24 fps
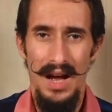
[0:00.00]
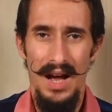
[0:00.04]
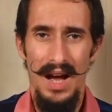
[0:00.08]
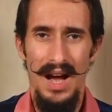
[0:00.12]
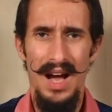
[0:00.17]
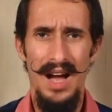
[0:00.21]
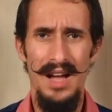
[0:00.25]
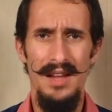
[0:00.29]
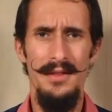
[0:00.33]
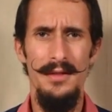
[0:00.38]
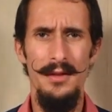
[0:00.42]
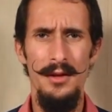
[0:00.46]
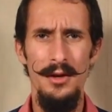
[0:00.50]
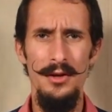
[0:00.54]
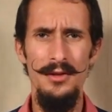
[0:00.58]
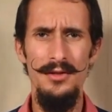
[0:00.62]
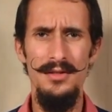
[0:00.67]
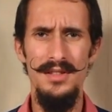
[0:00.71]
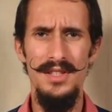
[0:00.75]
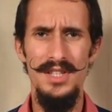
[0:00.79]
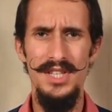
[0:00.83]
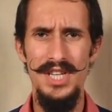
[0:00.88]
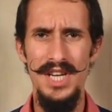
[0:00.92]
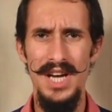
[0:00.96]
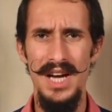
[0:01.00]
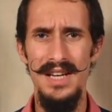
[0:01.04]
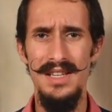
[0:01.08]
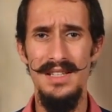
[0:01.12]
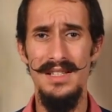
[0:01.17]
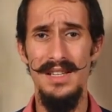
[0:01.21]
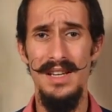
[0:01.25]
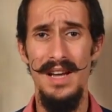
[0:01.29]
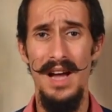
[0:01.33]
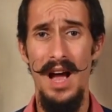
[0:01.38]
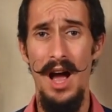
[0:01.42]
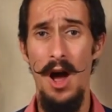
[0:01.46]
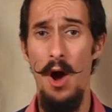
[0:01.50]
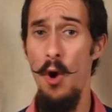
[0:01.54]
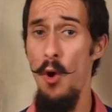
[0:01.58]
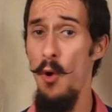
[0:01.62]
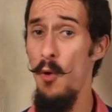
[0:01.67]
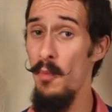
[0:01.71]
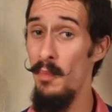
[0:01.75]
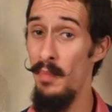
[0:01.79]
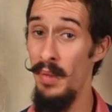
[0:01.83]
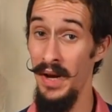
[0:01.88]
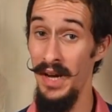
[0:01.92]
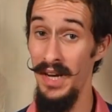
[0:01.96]
and not just a
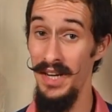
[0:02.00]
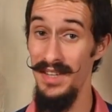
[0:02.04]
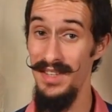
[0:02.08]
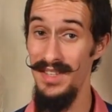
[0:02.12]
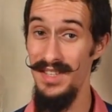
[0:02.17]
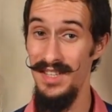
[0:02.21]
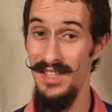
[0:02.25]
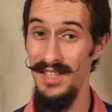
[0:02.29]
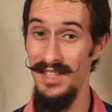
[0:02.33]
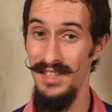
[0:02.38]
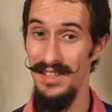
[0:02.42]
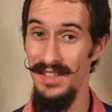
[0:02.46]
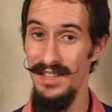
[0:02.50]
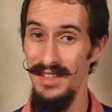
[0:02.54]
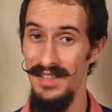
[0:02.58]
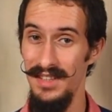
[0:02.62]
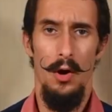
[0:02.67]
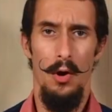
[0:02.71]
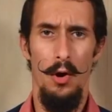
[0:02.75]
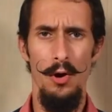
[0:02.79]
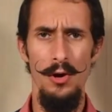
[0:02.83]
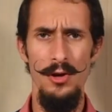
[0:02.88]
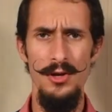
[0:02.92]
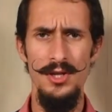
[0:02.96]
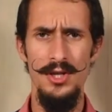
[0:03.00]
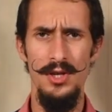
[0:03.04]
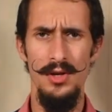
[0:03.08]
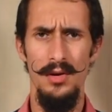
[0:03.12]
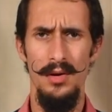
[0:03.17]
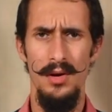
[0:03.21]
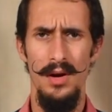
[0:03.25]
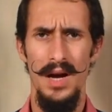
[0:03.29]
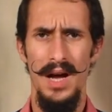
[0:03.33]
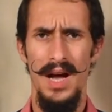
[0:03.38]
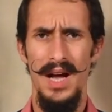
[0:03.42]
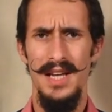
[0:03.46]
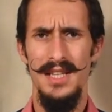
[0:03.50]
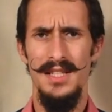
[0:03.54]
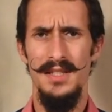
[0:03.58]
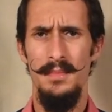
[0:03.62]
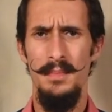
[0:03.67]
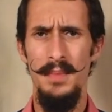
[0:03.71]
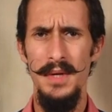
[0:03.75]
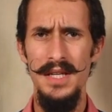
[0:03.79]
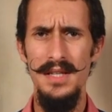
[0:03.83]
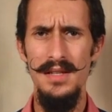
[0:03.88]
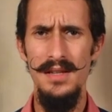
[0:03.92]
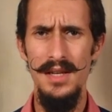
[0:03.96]
homepage. Also, as
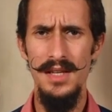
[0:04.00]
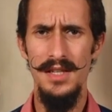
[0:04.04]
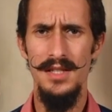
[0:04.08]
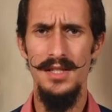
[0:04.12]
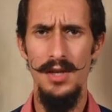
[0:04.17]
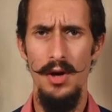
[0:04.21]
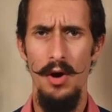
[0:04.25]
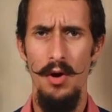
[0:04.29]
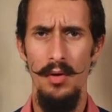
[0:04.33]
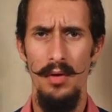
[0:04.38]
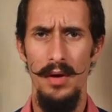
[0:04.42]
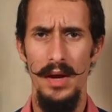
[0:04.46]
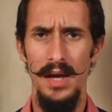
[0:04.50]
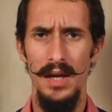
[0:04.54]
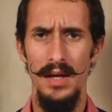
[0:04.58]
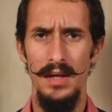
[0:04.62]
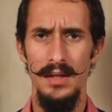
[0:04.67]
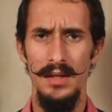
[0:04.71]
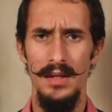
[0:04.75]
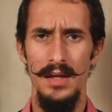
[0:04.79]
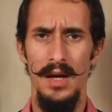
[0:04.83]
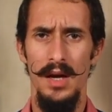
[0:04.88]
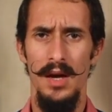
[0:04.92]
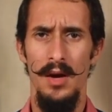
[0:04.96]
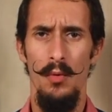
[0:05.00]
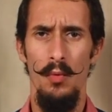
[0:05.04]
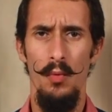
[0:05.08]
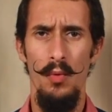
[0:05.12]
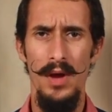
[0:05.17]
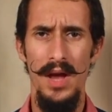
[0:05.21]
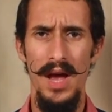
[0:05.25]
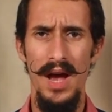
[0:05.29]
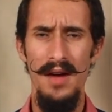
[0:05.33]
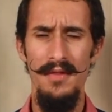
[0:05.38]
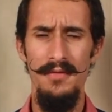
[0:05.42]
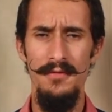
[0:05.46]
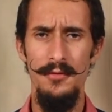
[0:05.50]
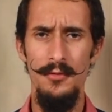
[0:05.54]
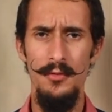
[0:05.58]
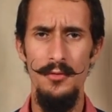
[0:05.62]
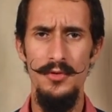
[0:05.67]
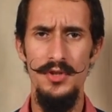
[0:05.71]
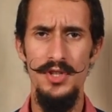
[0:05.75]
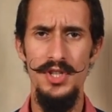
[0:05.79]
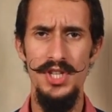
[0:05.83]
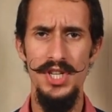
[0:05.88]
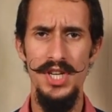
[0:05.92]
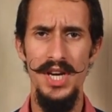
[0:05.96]
business owners, we have
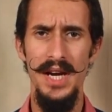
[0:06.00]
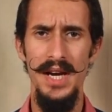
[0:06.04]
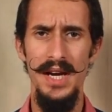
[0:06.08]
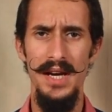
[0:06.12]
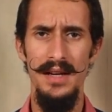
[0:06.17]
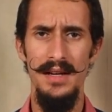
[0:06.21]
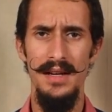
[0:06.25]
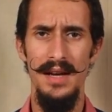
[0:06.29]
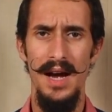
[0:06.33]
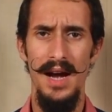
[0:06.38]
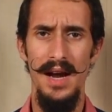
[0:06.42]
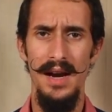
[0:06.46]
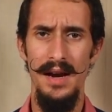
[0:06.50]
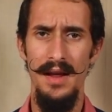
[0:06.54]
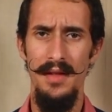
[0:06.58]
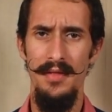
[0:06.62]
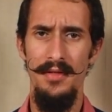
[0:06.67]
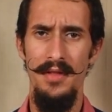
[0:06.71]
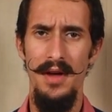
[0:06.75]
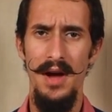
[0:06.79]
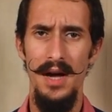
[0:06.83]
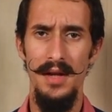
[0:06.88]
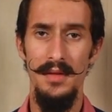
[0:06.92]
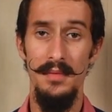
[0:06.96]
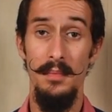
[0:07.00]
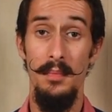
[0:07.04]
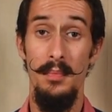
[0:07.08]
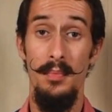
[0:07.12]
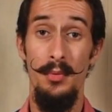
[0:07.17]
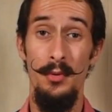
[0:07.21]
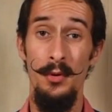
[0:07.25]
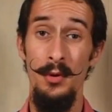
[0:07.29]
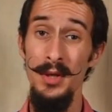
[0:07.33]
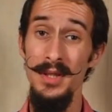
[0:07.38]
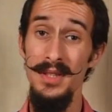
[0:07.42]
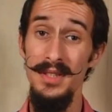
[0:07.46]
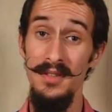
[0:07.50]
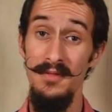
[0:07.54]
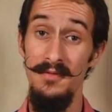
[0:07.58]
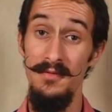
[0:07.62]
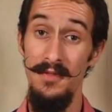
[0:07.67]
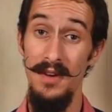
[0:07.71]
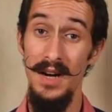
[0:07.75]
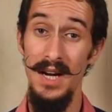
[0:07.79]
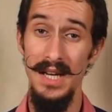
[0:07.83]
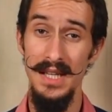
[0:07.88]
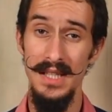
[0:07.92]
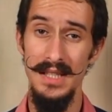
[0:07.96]
to change and adapt pretty
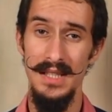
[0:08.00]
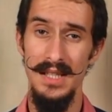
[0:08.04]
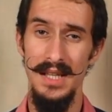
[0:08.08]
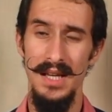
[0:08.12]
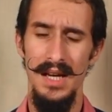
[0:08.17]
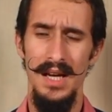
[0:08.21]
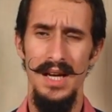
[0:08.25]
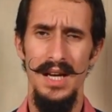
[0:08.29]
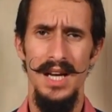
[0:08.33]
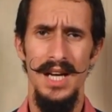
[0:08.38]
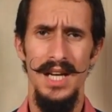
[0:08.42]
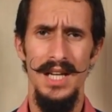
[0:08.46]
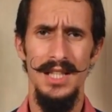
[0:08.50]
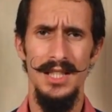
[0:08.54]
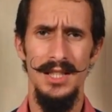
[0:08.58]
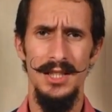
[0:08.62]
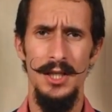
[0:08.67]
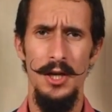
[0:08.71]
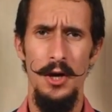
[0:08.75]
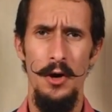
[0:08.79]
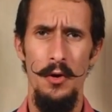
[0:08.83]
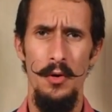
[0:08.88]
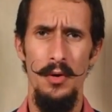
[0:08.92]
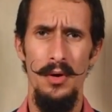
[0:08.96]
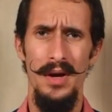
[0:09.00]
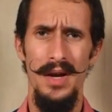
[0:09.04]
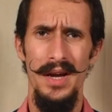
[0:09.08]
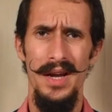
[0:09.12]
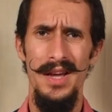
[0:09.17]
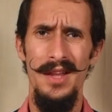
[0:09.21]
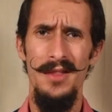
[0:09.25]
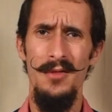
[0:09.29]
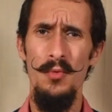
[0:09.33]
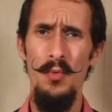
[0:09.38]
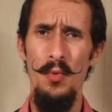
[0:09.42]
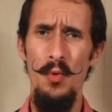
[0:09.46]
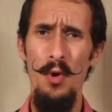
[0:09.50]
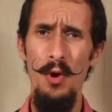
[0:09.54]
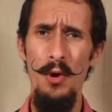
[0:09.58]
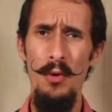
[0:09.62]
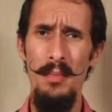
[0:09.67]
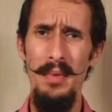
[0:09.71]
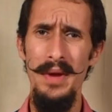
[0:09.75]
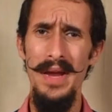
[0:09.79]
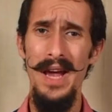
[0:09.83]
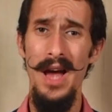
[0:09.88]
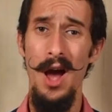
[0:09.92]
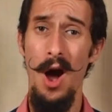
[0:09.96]
fast. So it would
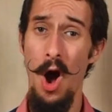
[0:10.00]
be